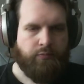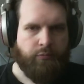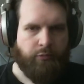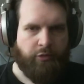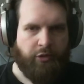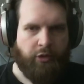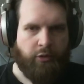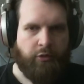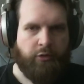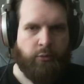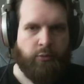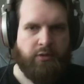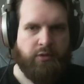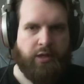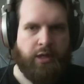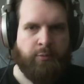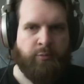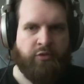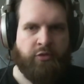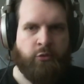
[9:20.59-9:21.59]
they were
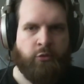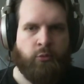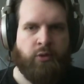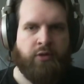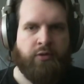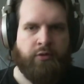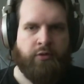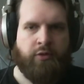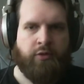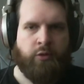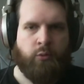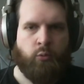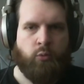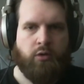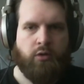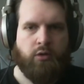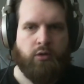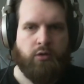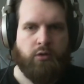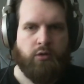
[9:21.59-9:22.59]
labeled the way that they
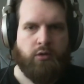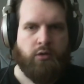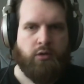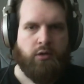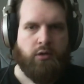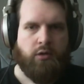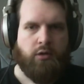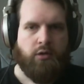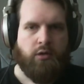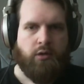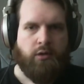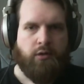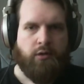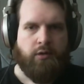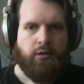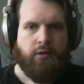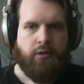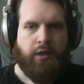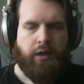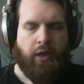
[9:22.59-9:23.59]
were,
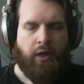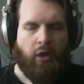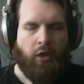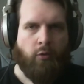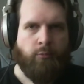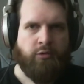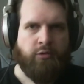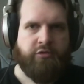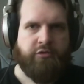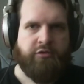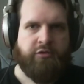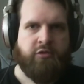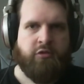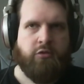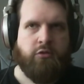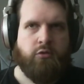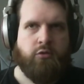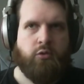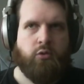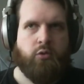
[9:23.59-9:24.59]
almost
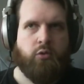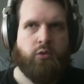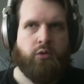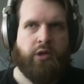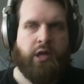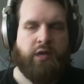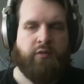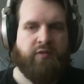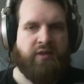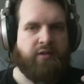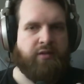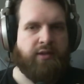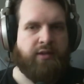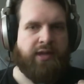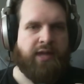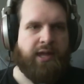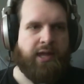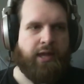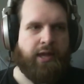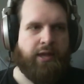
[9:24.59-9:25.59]
to kind of
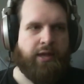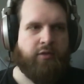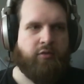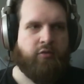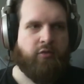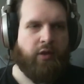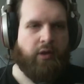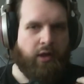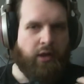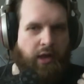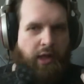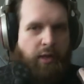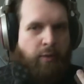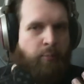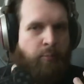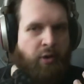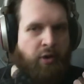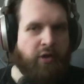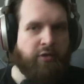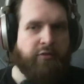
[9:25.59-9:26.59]
indicate
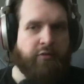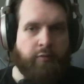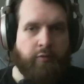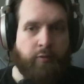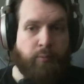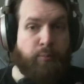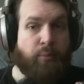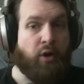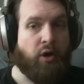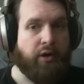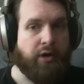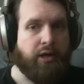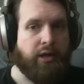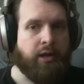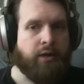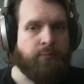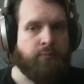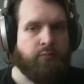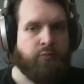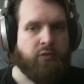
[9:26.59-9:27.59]
parts of the body.
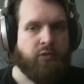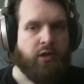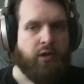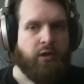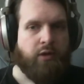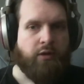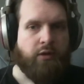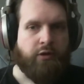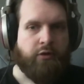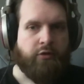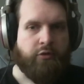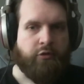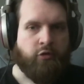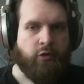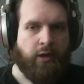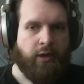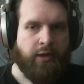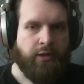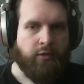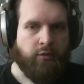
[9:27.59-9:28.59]
Like the
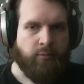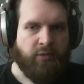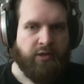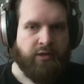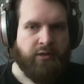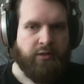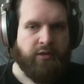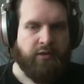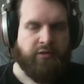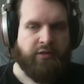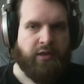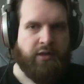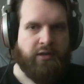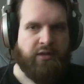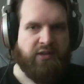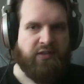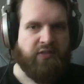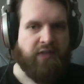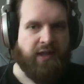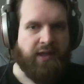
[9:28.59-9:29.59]
triangle button is kind of
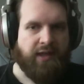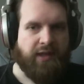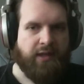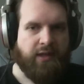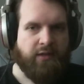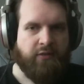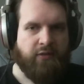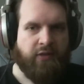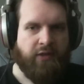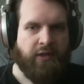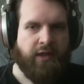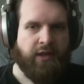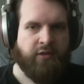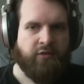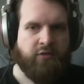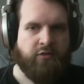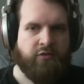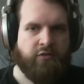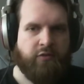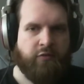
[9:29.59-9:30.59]
like the head, the
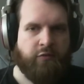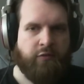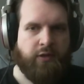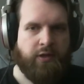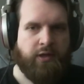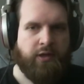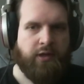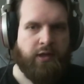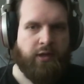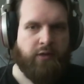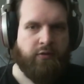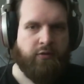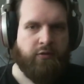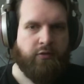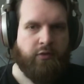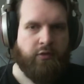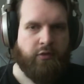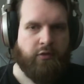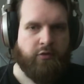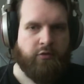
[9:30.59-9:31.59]
X is the feet, and
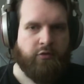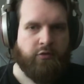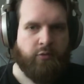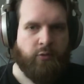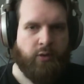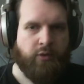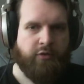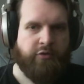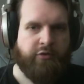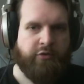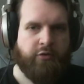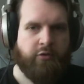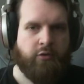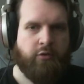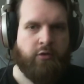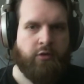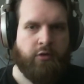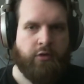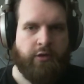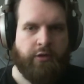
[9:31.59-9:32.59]
the square and
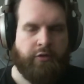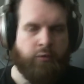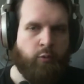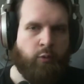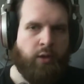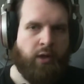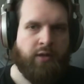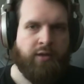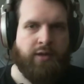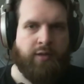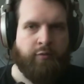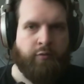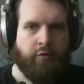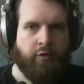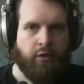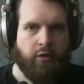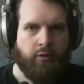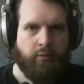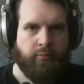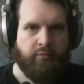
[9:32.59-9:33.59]
circle are like the right and left
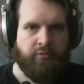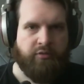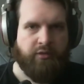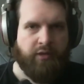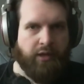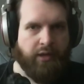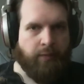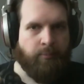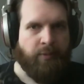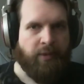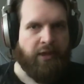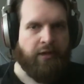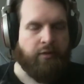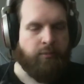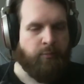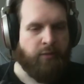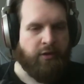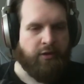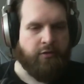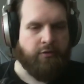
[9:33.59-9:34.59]
arms, in a
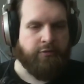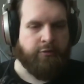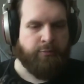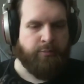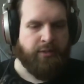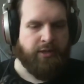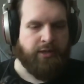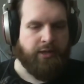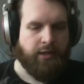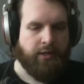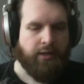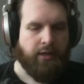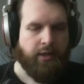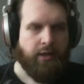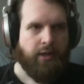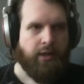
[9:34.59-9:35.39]
manner of speaking.